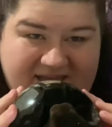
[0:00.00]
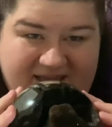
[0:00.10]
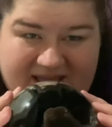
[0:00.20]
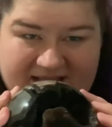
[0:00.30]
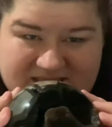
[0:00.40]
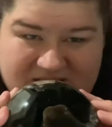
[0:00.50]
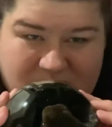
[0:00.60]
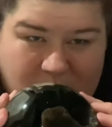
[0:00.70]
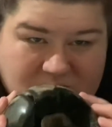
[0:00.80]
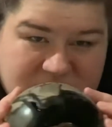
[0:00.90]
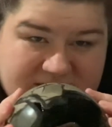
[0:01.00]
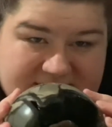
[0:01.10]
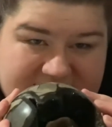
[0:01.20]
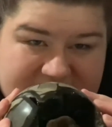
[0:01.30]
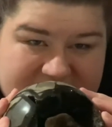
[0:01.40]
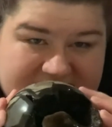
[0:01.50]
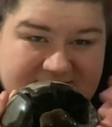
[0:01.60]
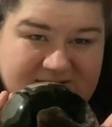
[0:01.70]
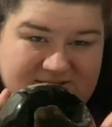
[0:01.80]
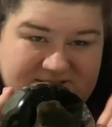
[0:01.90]
It's gorgeous. It just
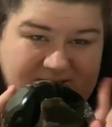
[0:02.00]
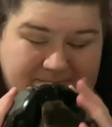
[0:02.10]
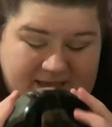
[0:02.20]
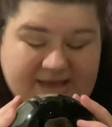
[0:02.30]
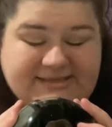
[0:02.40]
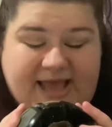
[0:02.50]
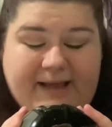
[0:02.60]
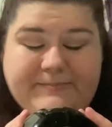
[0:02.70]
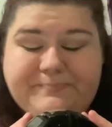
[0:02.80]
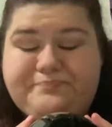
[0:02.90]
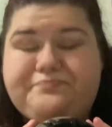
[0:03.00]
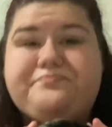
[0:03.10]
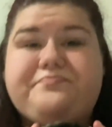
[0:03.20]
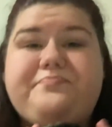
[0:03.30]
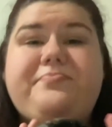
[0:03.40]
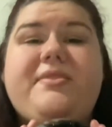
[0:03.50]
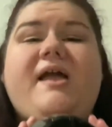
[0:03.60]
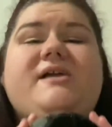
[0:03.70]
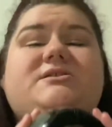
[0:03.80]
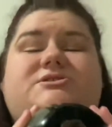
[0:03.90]
looks amazing.
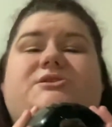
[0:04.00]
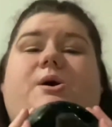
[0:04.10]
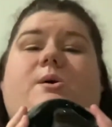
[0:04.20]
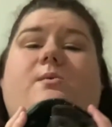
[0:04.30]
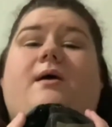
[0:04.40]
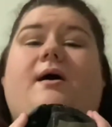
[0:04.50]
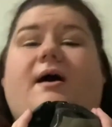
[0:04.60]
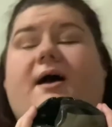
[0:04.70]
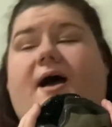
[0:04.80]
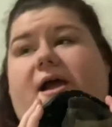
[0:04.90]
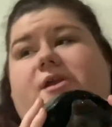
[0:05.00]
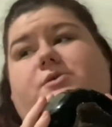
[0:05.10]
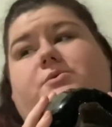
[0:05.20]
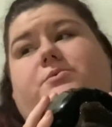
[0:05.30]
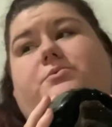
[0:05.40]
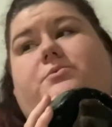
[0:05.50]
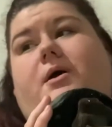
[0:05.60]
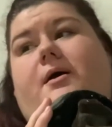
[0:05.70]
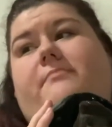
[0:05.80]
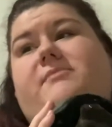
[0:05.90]
And so I knew
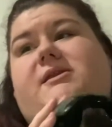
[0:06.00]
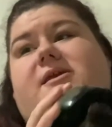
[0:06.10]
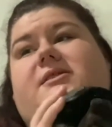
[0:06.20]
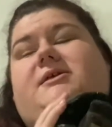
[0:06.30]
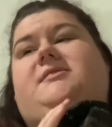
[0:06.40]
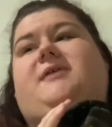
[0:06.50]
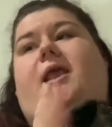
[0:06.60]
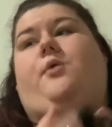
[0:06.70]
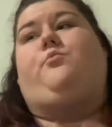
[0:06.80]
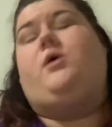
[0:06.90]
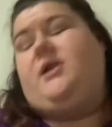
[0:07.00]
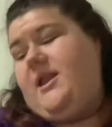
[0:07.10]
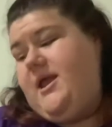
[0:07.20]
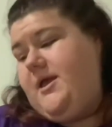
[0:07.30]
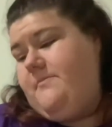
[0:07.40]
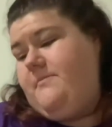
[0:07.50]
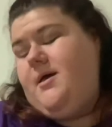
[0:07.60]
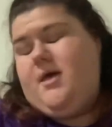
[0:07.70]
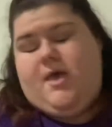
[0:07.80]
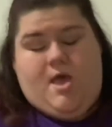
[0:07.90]
immediately that I wanted him,
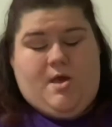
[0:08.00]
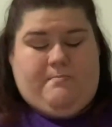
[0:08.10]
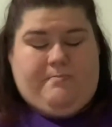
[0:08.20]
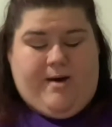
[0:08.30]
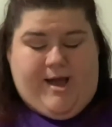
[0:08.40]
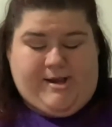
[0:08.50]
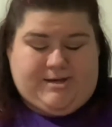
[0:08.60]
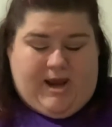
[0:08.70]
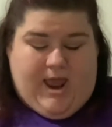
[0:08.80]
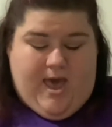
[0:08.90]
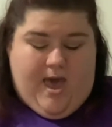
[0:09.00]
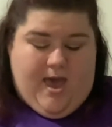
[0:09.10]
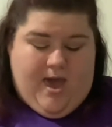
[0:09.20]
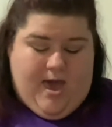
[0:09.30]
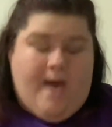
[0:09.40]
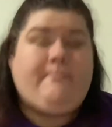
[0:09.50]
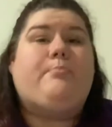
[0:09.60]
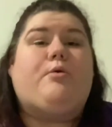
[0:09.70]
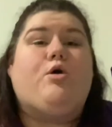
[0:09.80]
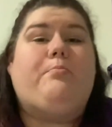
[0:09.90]
but I'm a
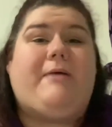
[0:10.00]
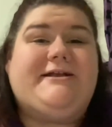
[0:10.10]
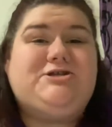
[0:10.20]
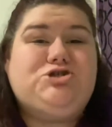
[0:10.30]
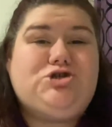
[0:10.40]
broke bitch.